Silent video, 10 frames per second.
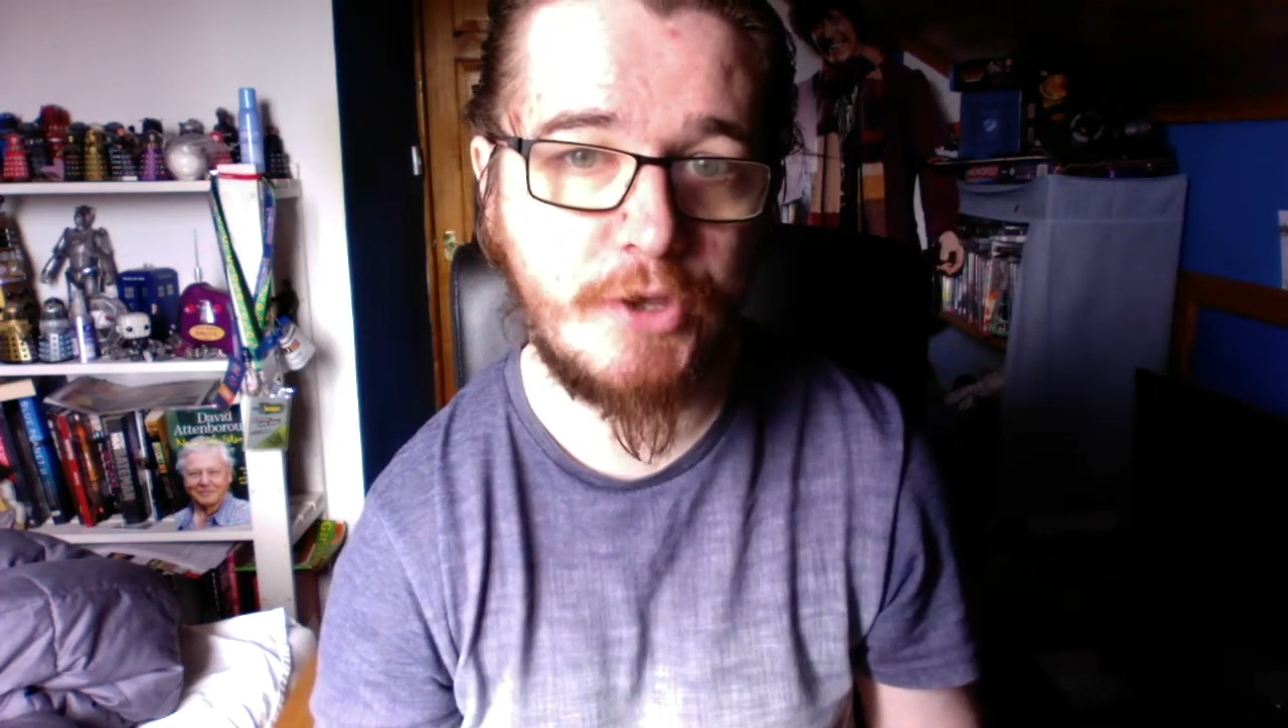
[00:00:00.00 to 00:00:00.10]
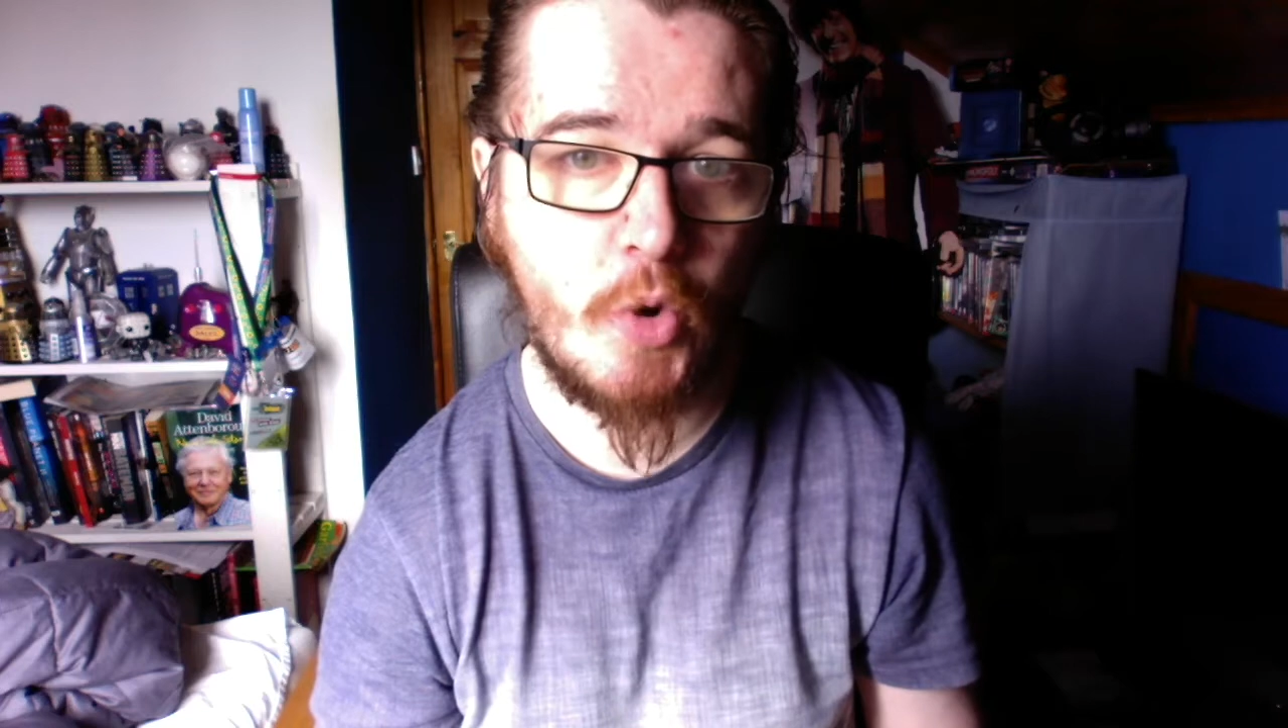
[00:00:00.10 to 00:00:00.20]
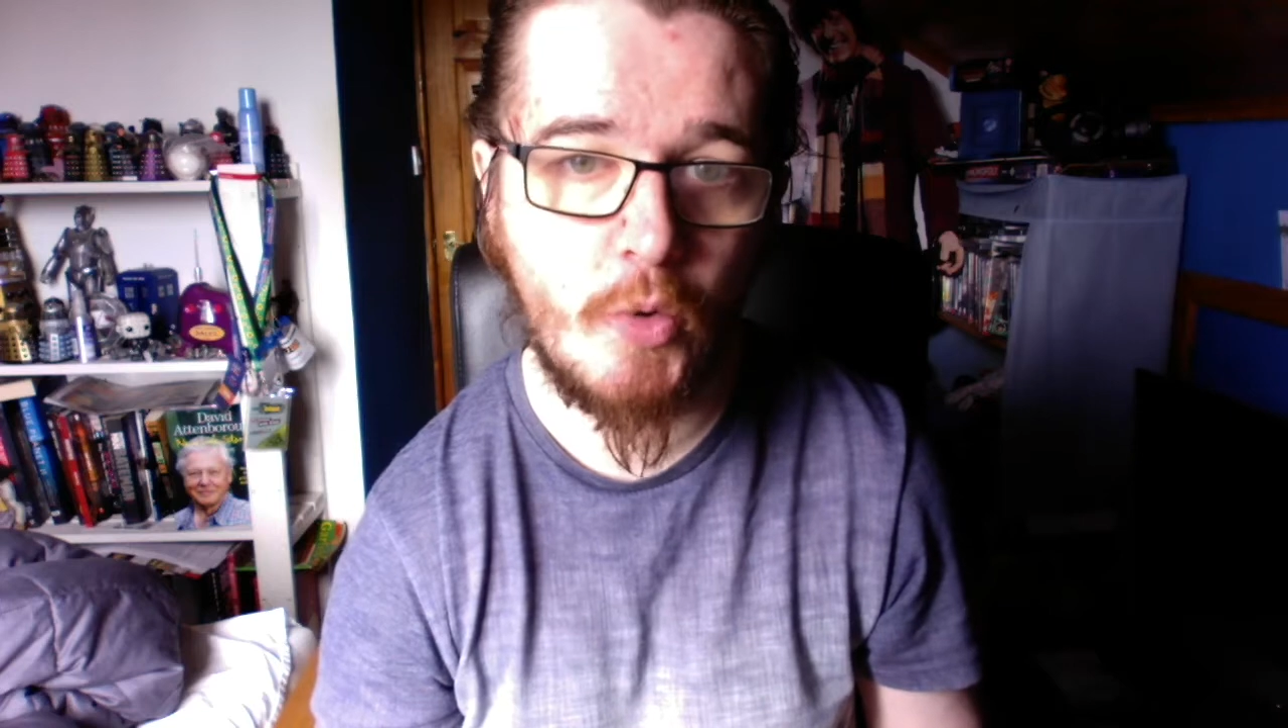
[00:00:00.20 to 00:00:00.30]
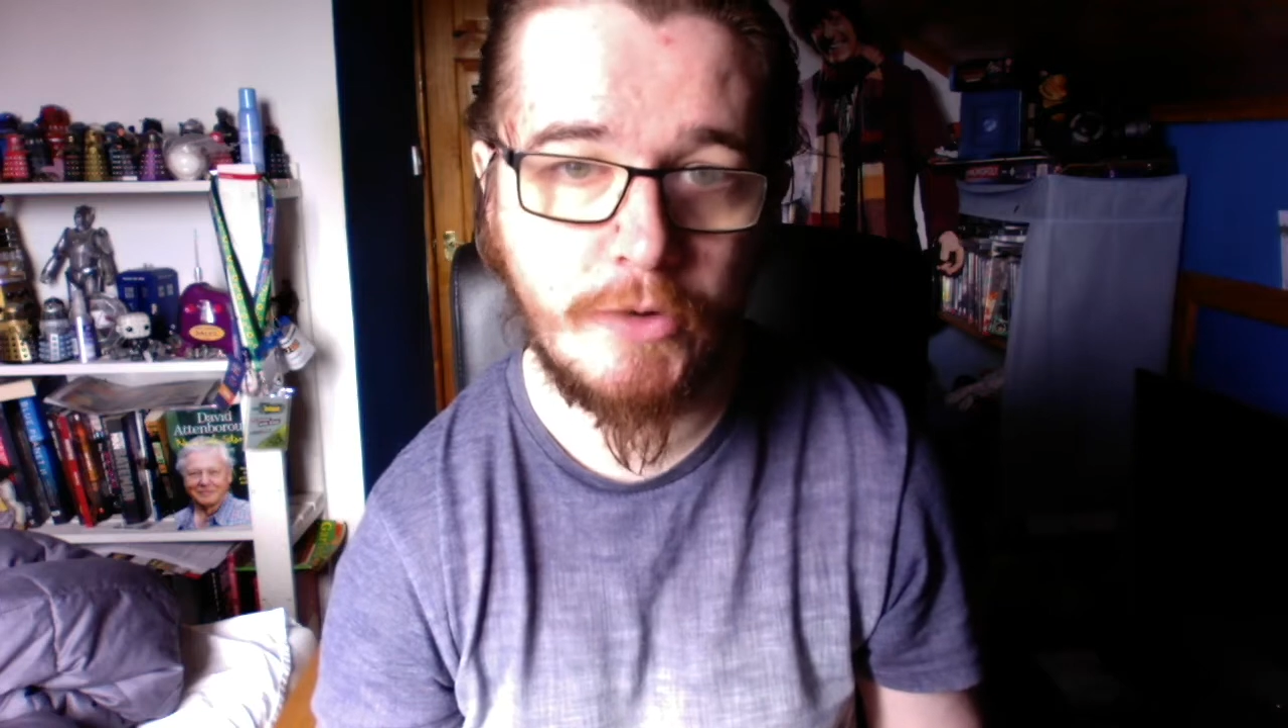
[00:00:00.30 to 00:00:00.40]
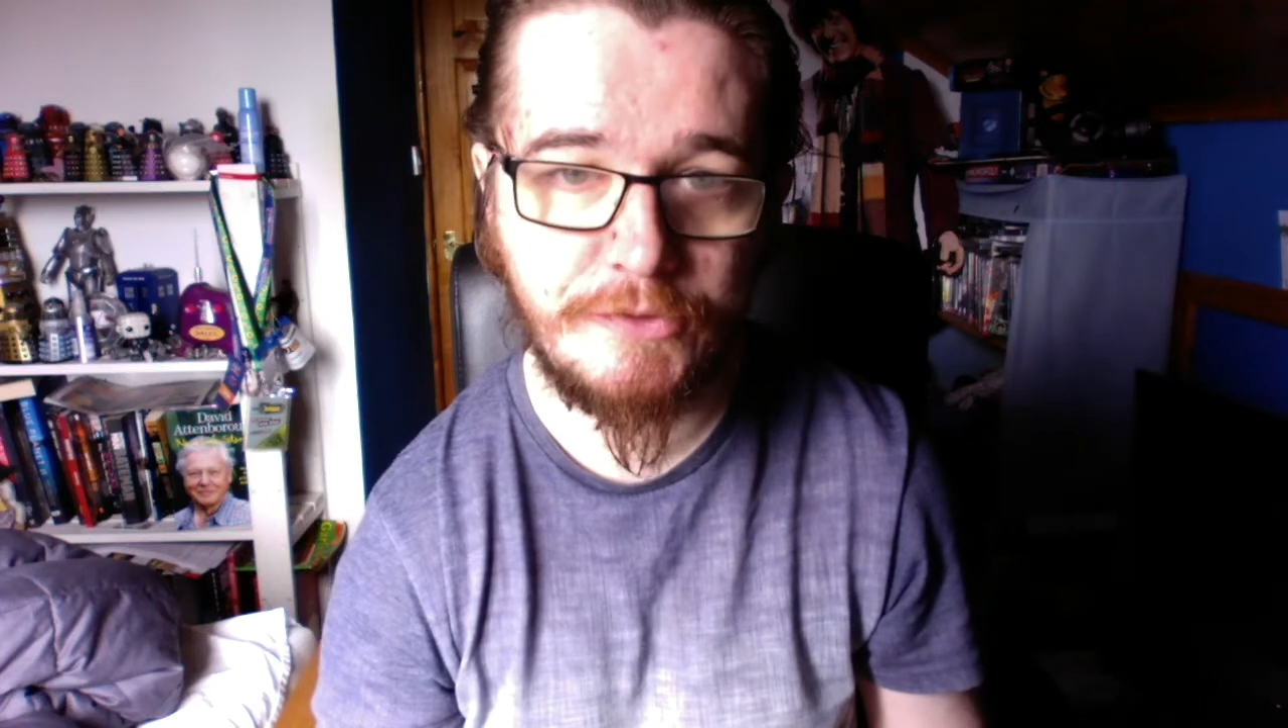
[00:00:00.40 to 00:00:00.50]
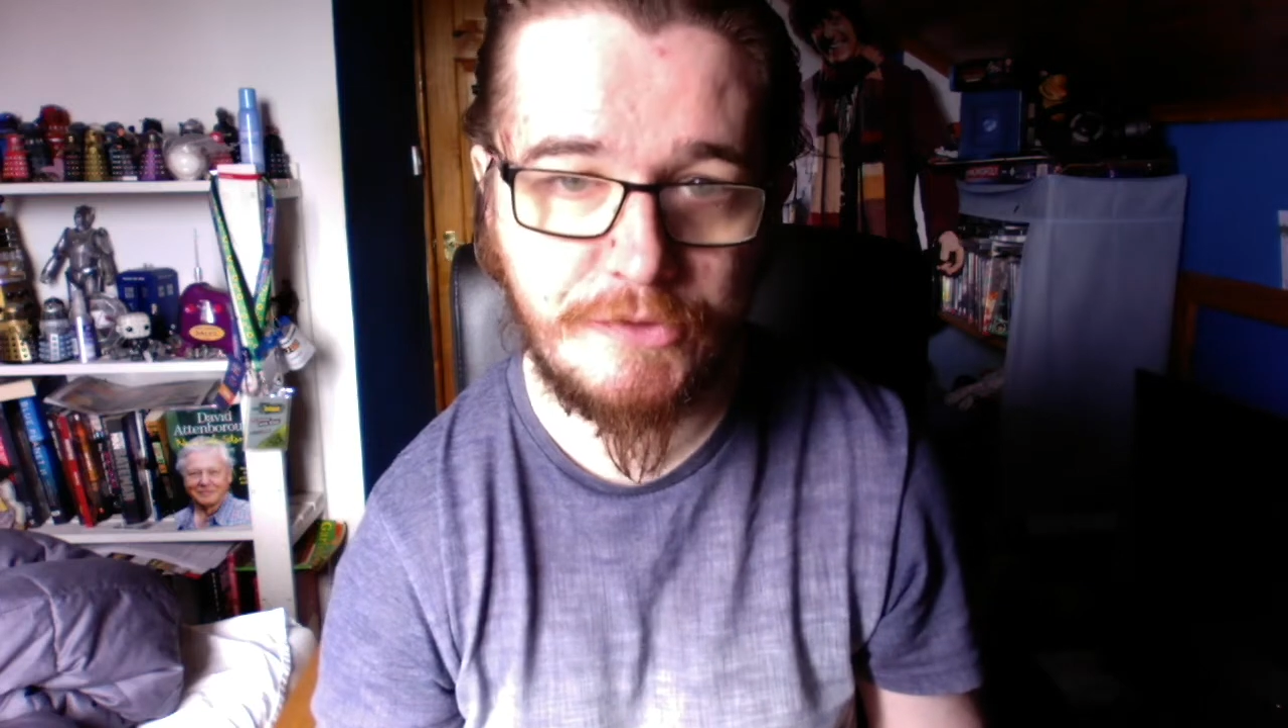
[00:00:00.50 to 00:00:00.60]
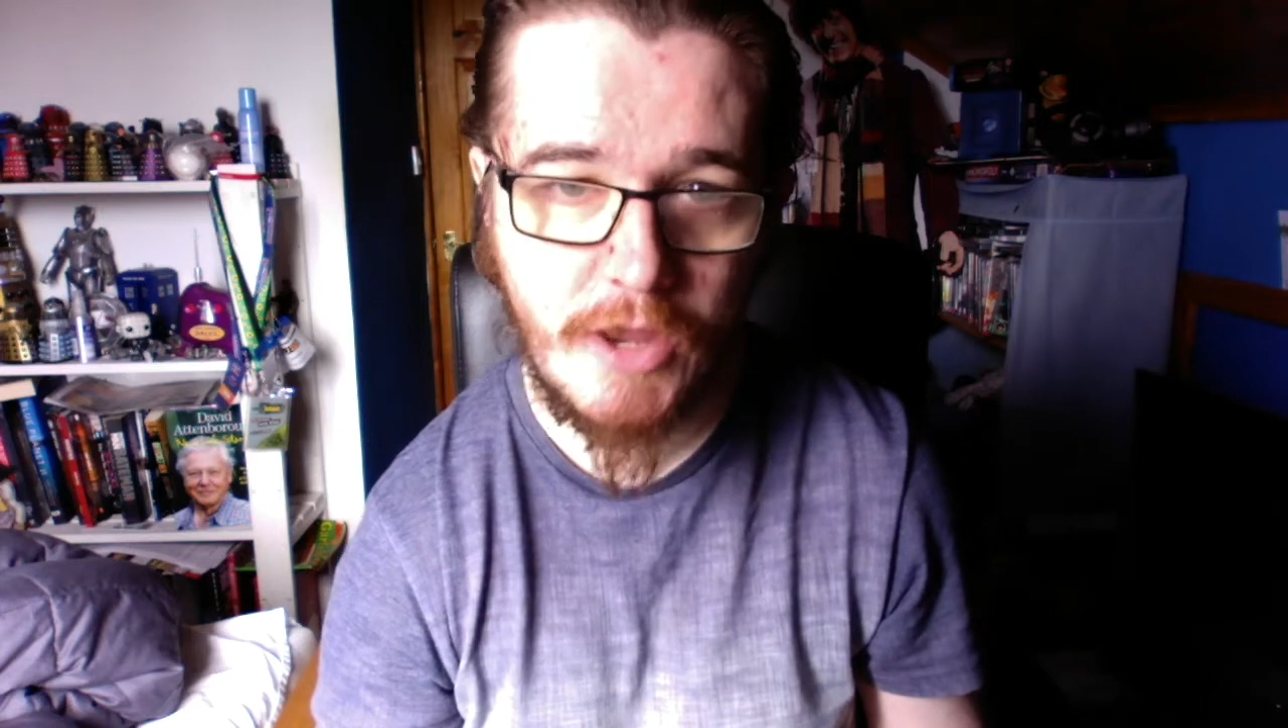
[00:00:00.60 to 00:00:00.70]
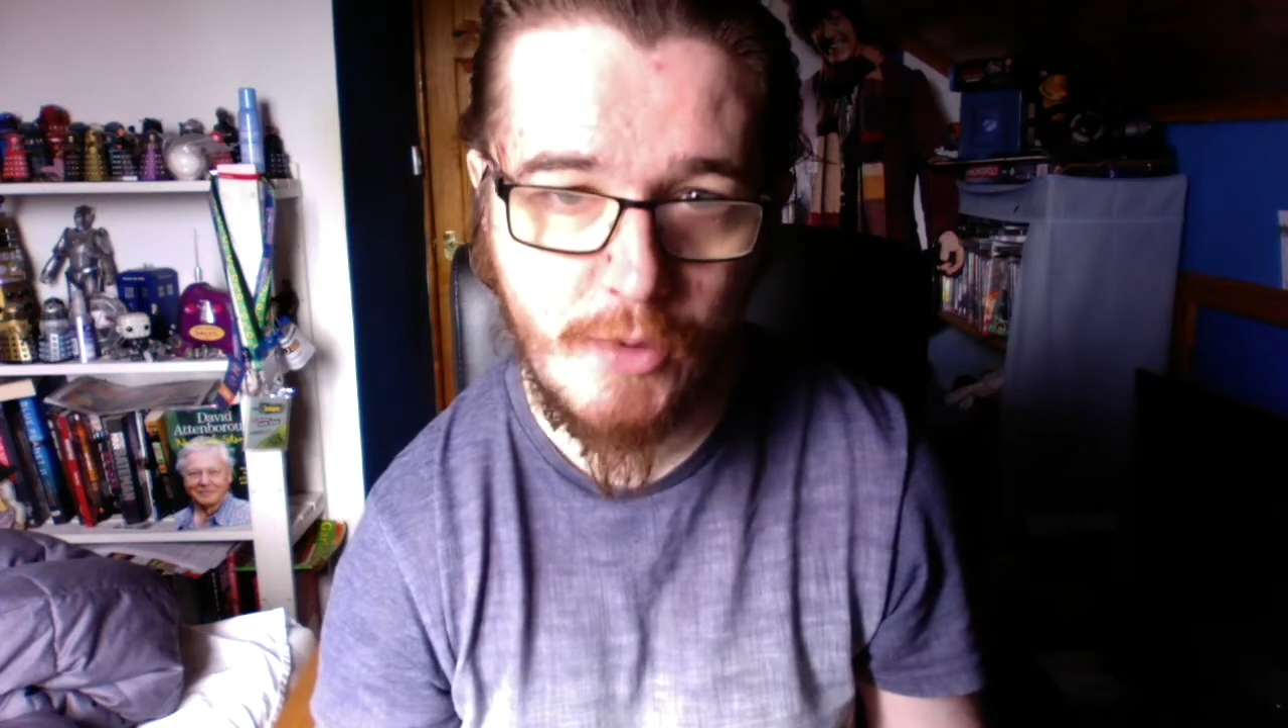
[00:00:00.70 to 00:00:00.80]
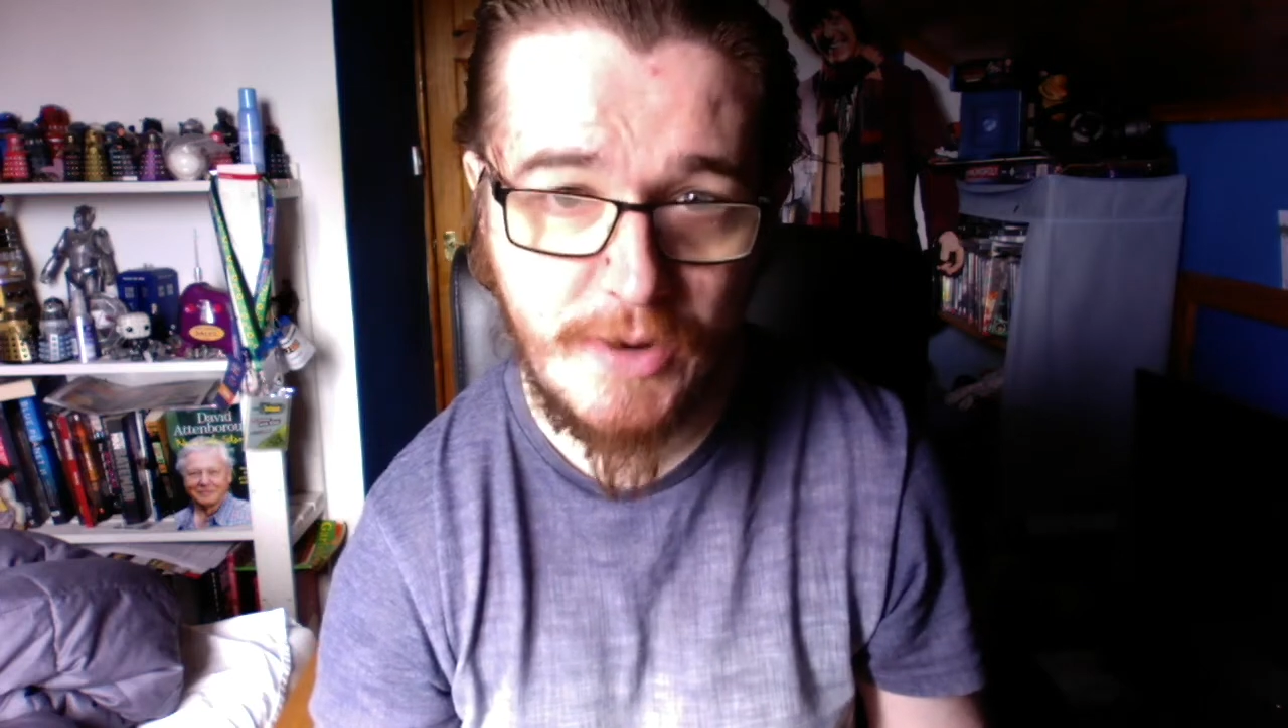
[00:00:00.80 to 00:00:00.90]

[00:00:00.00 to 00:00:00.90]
course,